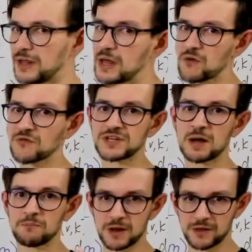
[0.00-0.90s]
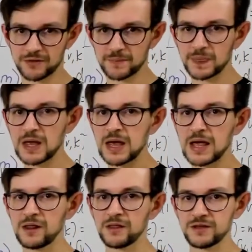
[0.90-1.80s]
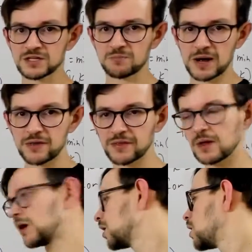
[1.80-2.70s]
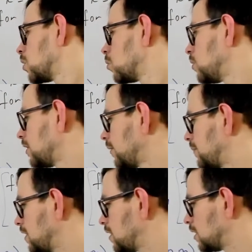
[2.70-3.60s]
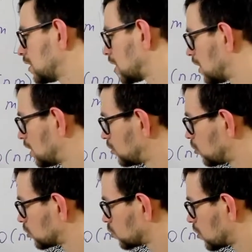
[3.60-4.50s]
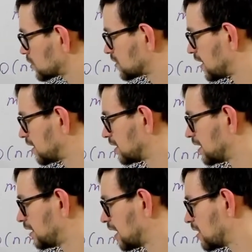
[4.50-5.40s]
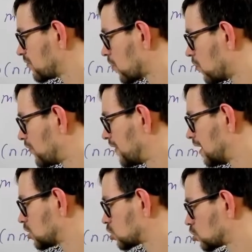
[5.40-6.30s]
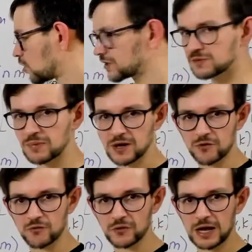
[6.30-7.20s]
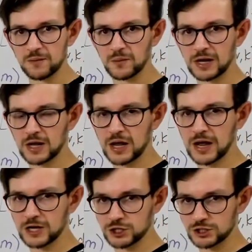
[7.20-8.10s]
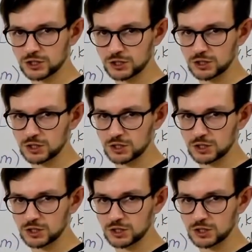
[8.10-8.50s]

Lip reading: length of some path, and this path will be not worse than the length of the shortest path of k edges.